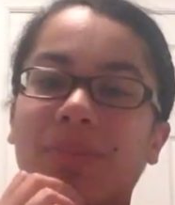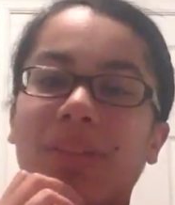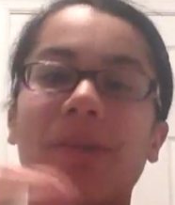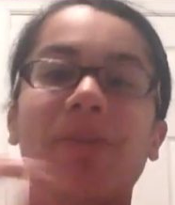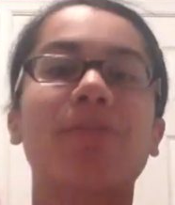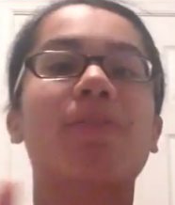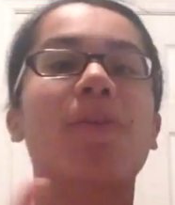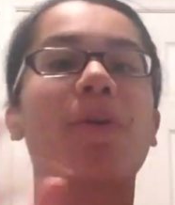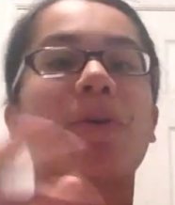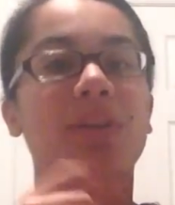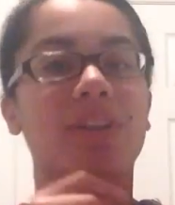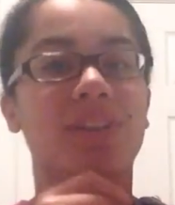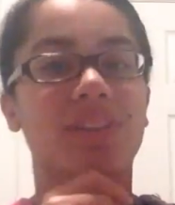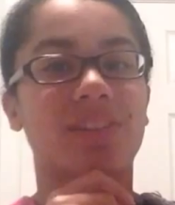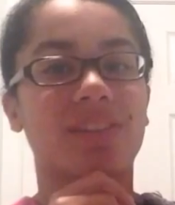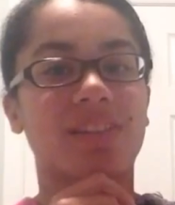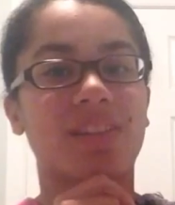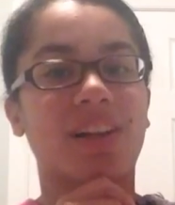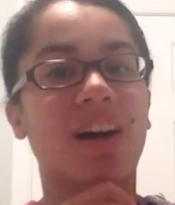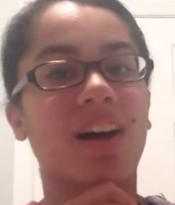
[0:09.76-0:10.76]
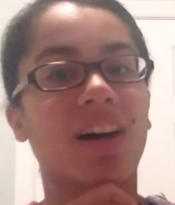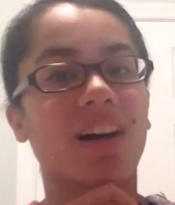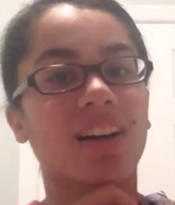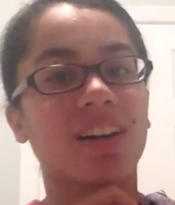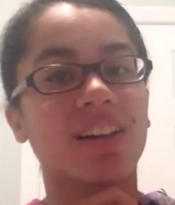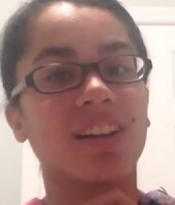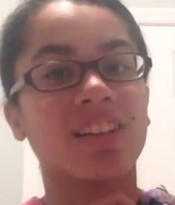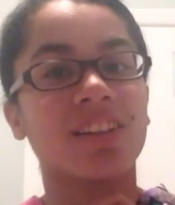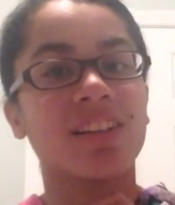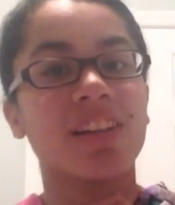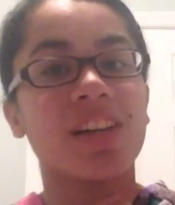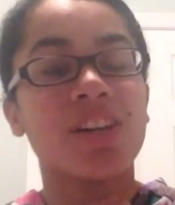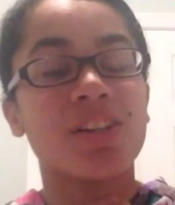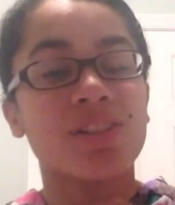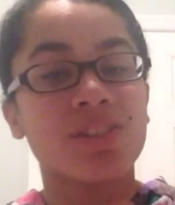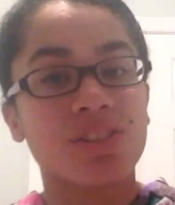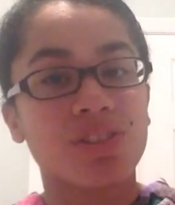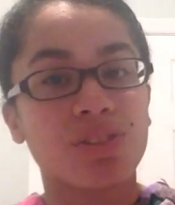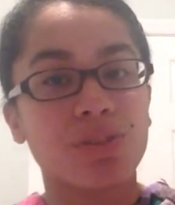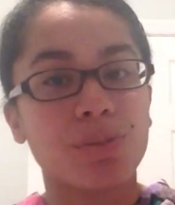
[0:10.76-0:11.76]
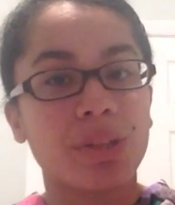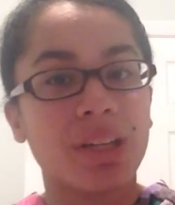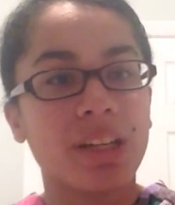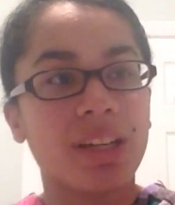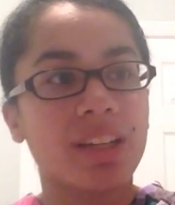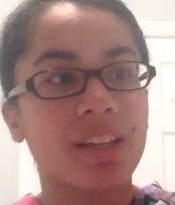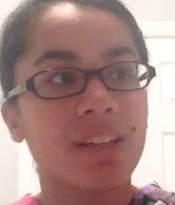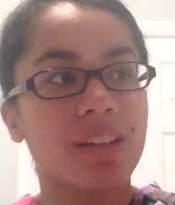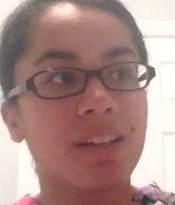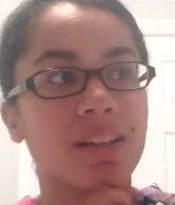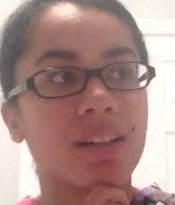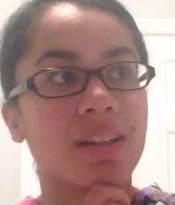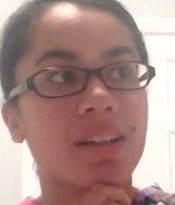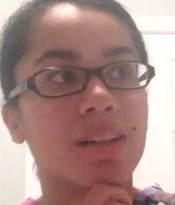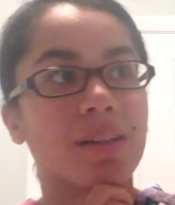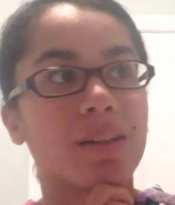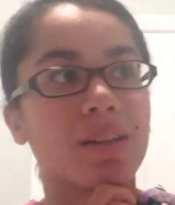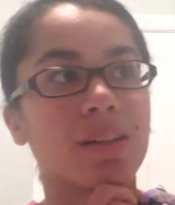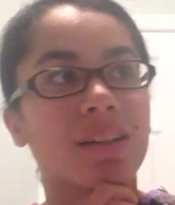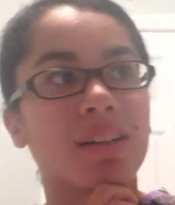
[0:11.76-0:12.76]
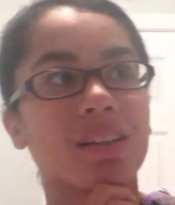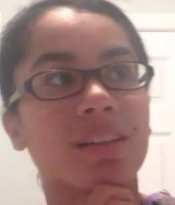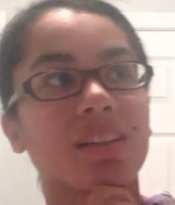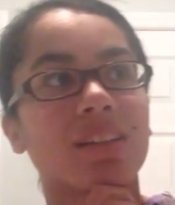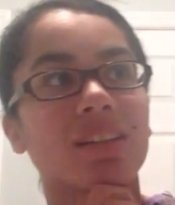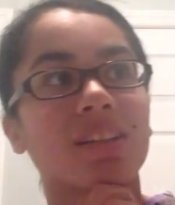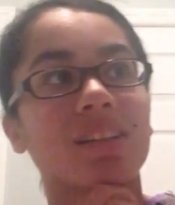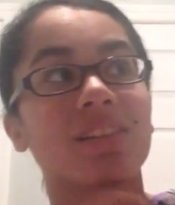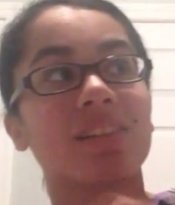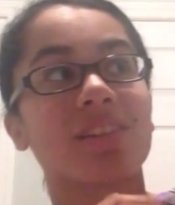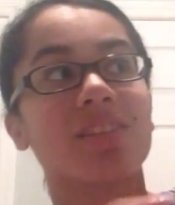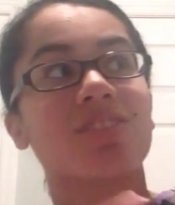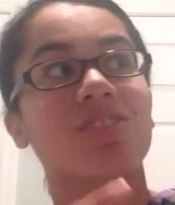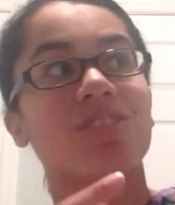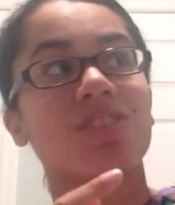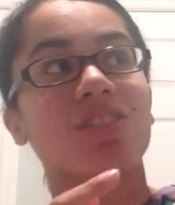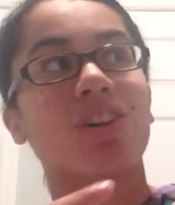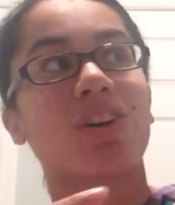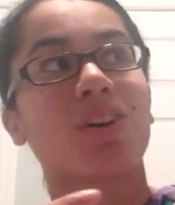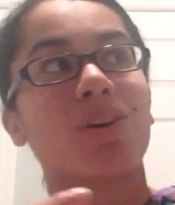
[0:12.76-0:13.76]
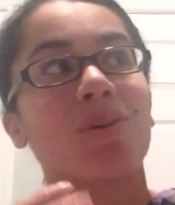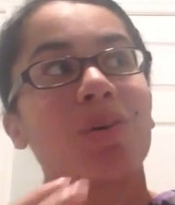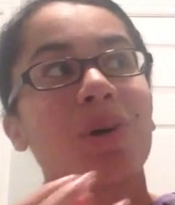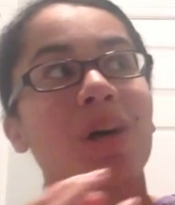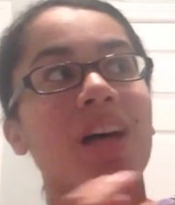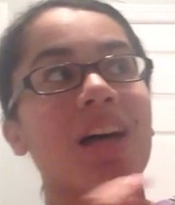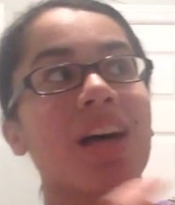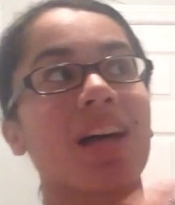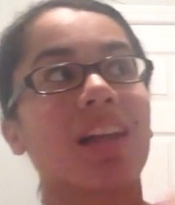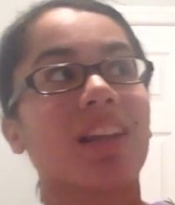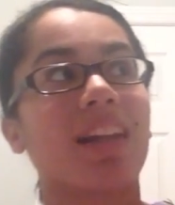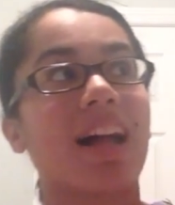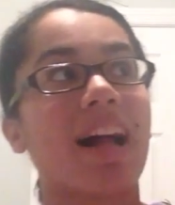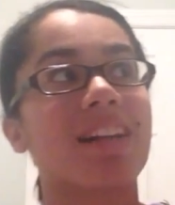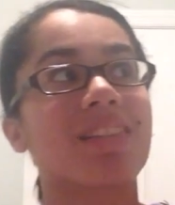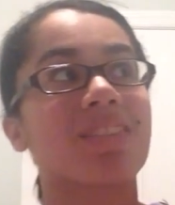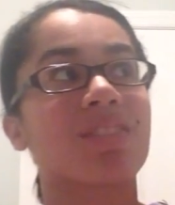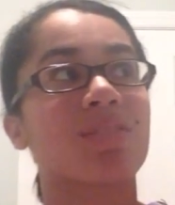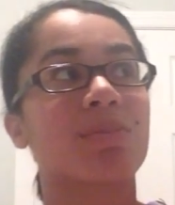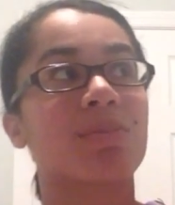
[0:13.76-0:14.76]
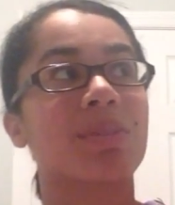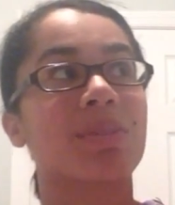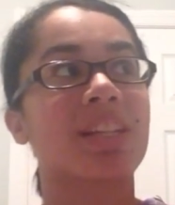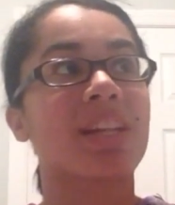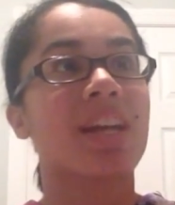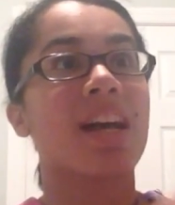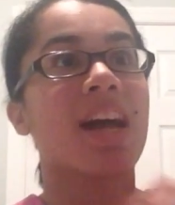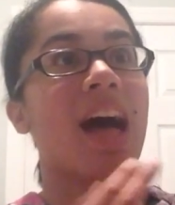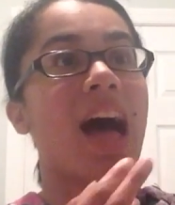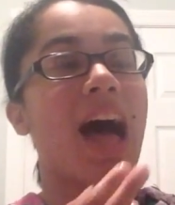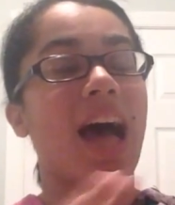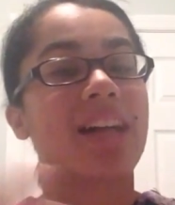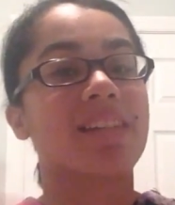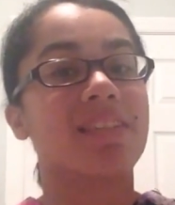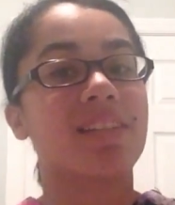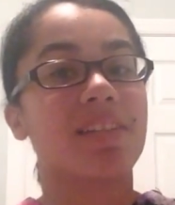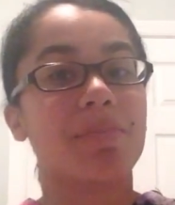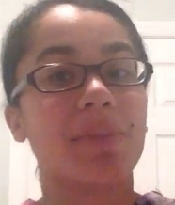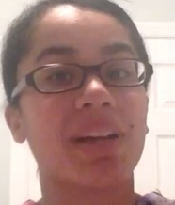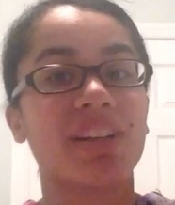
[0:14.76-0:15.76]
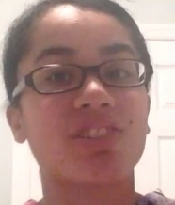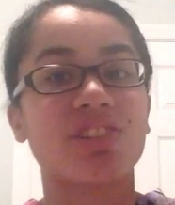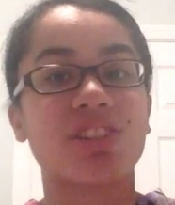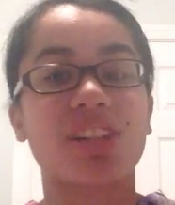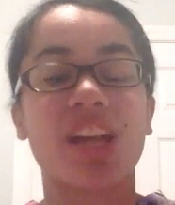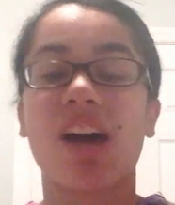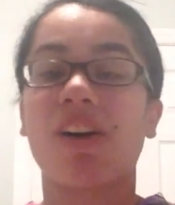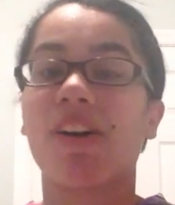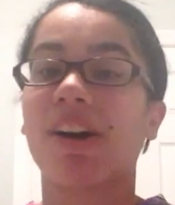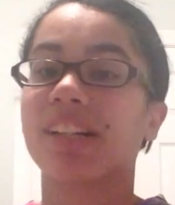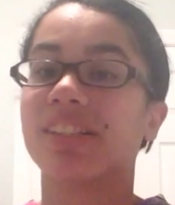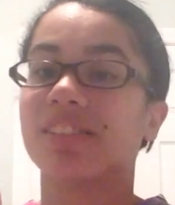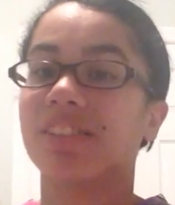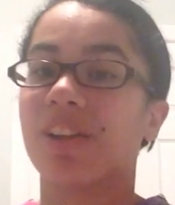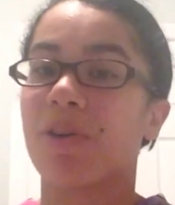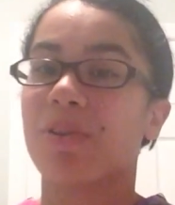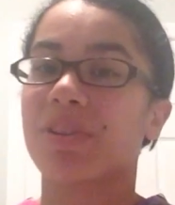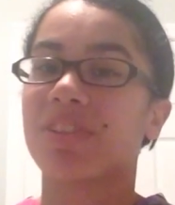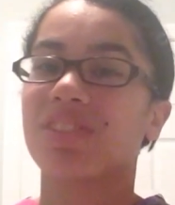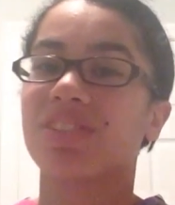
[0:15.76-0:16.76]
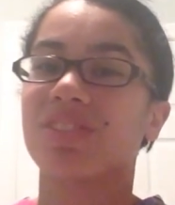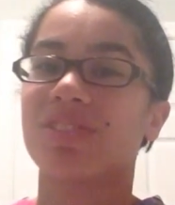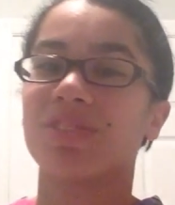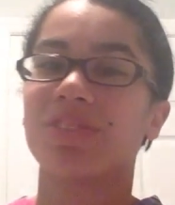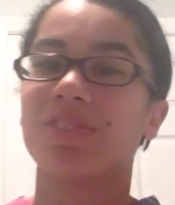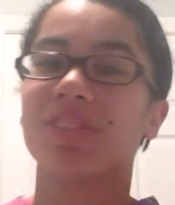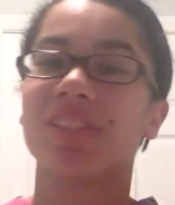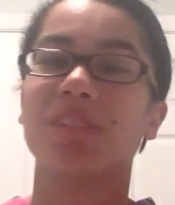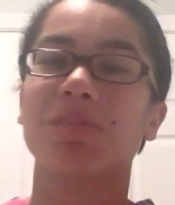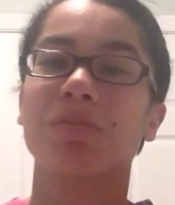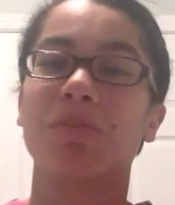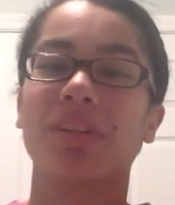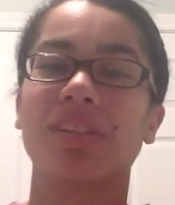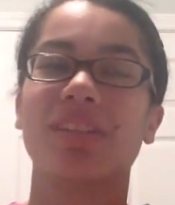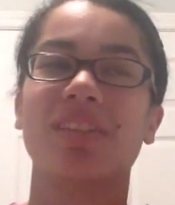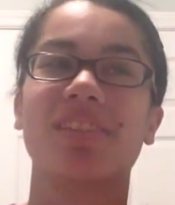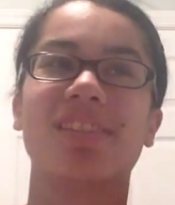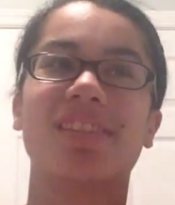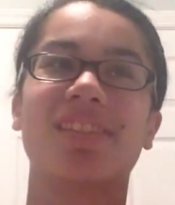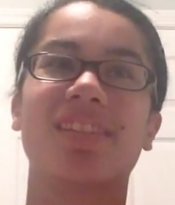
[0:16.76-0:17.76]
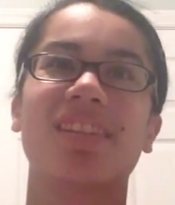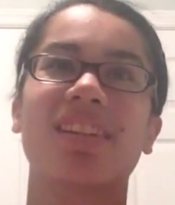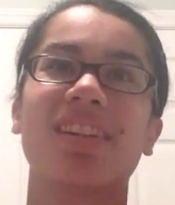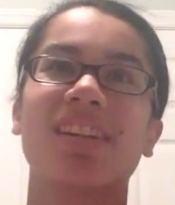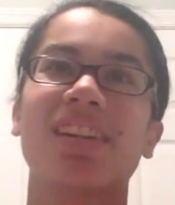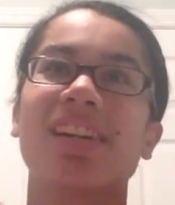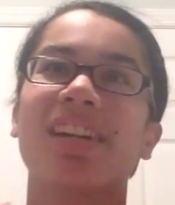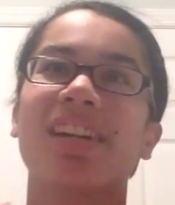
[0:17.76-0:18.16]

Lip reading: they would focus on Suki, since, you know, last week I did mention how I noticed Suki wasn't